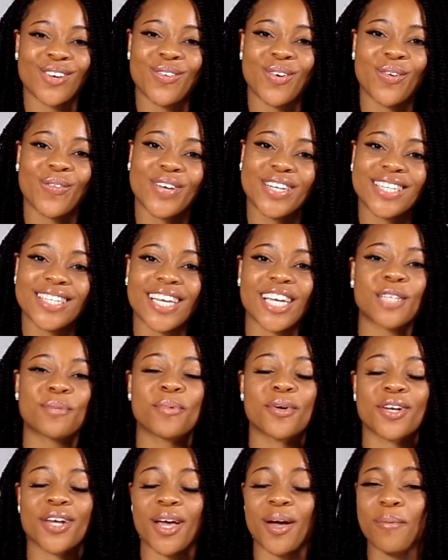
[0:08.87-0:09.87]
where we discuss
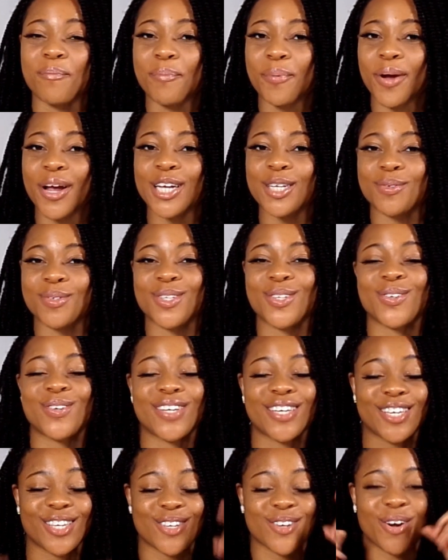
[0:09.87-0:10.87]
building a bridge
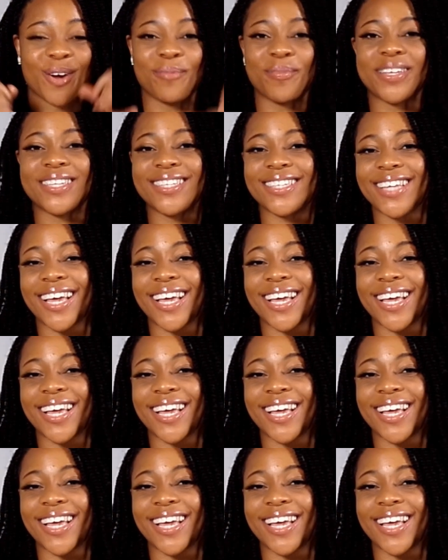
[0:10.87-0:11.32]
between your business